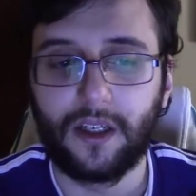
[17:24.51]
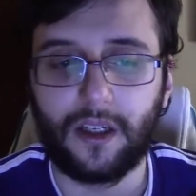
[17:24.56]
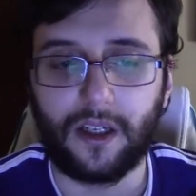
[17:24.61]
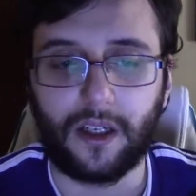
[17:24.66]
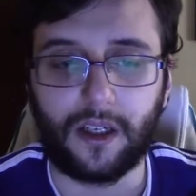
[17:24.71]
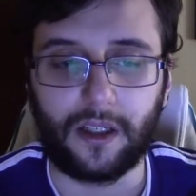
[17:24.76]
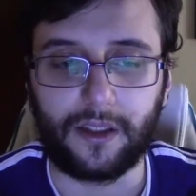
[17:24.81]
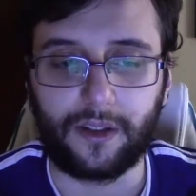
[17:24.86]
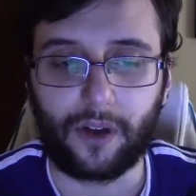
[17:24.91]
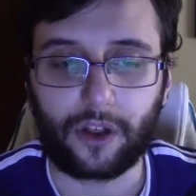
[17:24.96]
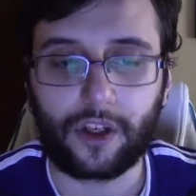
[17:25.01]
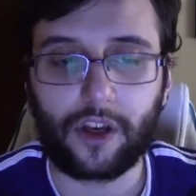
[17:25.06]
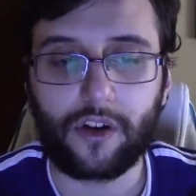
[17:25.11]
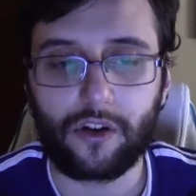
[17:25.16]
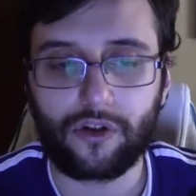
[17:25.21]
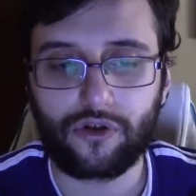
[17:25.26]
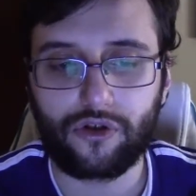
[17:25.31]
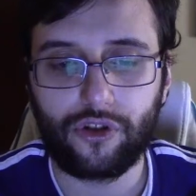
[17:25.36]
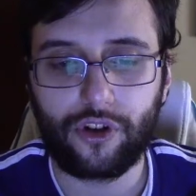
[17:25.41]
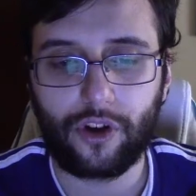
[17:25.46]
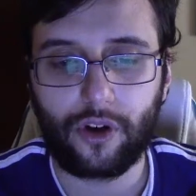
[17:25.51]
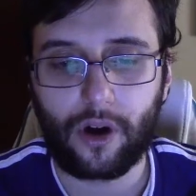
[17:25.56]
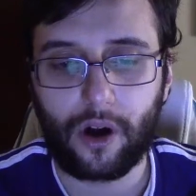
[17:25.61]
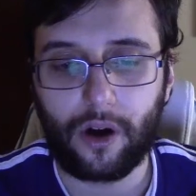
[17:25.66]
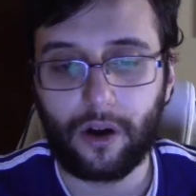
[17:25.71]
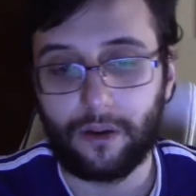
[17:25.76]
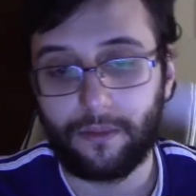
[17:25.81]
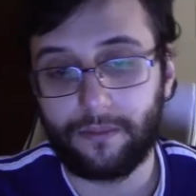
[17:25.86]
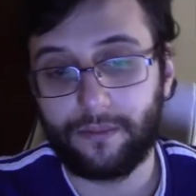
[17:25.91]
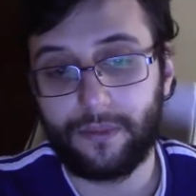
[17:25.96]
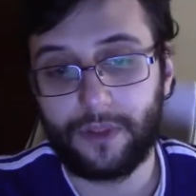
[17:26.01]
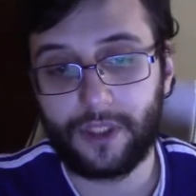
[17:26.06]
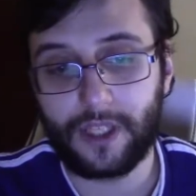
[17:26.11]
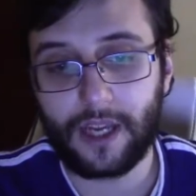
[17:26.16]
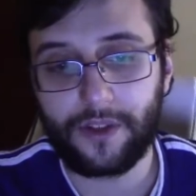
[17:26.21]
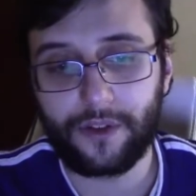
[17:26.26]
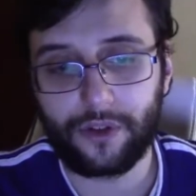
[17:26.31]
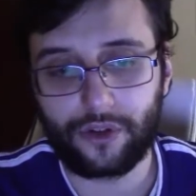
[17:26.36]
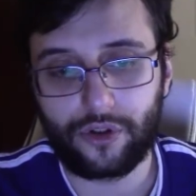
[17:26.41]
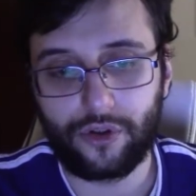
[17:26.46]
Donkey Kong Jr., the
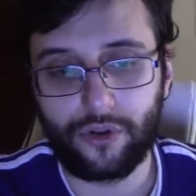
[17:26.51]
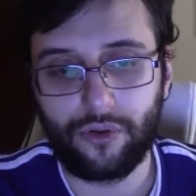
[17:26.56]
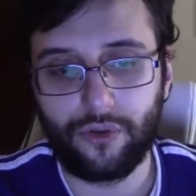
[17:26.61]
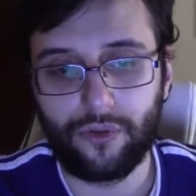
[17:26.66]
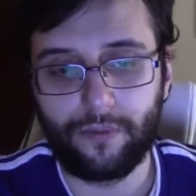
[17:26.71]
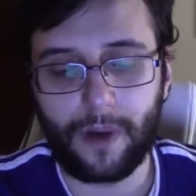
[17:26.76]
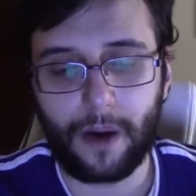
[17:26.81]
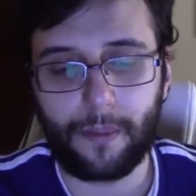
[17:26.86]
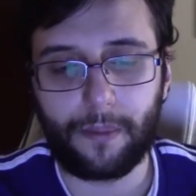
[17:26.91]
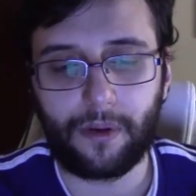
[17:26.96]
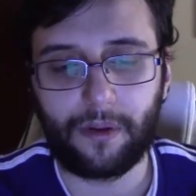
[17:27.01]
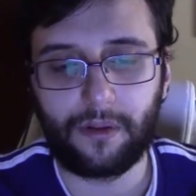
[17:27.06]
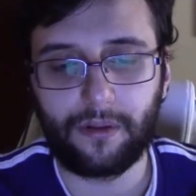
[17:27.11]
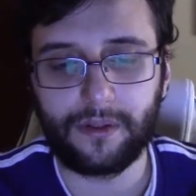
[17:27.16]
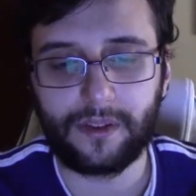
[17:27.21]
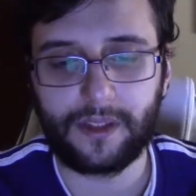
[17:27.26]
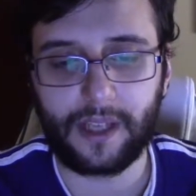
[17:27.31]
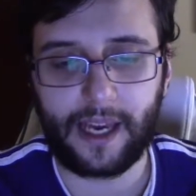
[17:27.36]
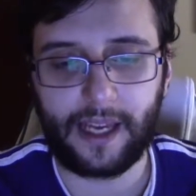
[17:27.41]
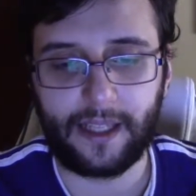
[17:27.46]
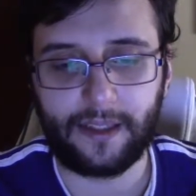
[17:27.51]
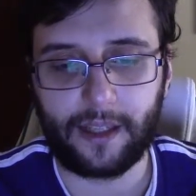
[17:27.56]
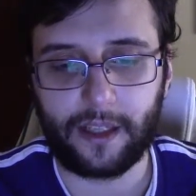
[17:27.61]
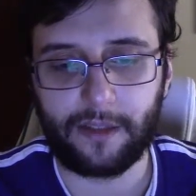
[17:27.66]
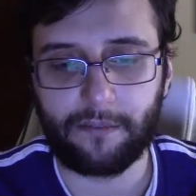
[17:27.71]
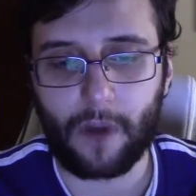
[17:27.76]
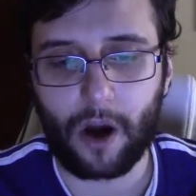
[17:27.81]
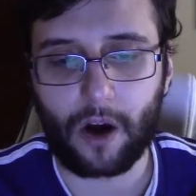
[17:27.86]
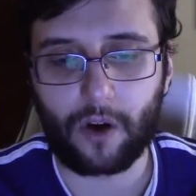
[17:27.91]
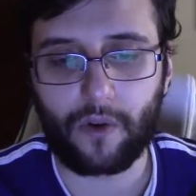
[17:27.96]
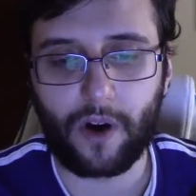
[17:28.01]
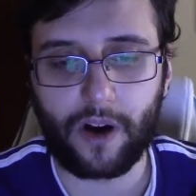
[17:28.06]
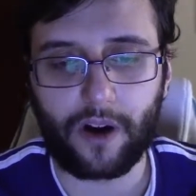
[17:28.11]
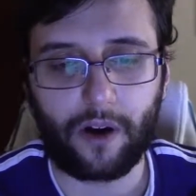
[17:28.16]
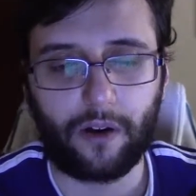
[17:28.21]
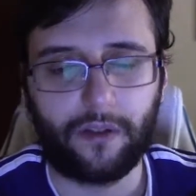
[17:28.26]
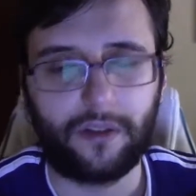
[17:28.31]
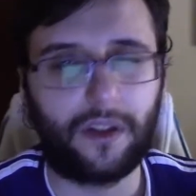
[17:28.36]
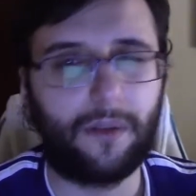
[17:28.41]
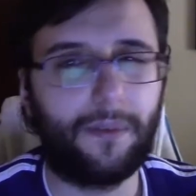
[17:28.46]
other two, Bubbles and Mach Rider,
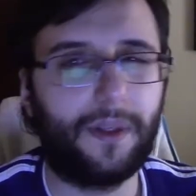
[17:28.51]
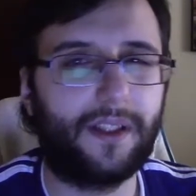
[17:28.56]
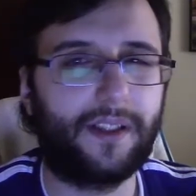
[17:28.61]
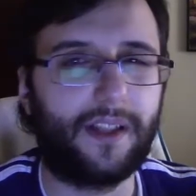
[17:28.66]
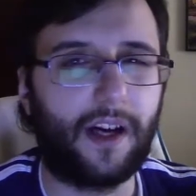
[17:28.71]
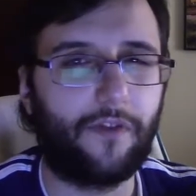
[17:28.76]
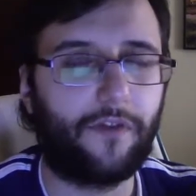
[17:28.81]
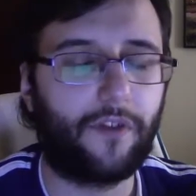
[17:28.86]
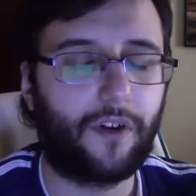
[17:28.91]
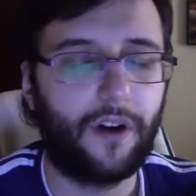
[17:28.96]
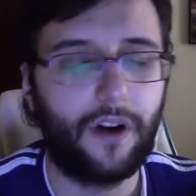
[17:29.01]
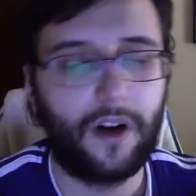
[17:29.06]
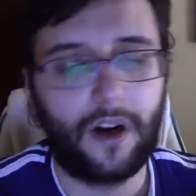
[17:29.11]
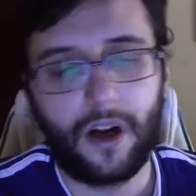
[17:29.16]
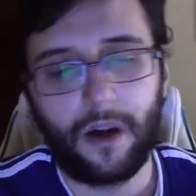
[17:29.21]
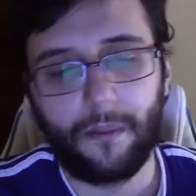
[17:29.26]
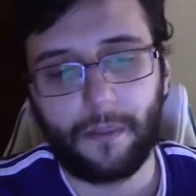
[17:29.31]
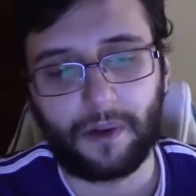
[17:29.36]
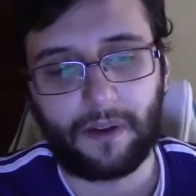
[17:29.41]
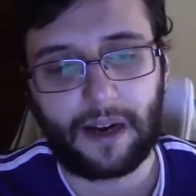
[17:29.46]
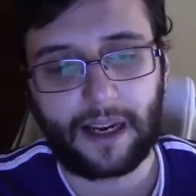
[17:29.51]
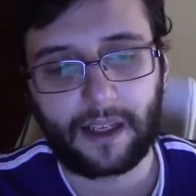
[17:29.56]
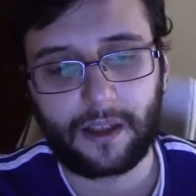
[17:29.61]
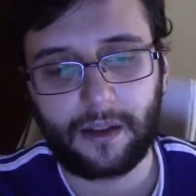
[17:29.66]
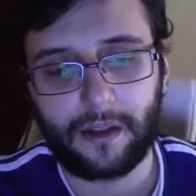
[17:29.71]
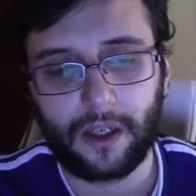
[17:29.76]
are a little bit tougher, but like,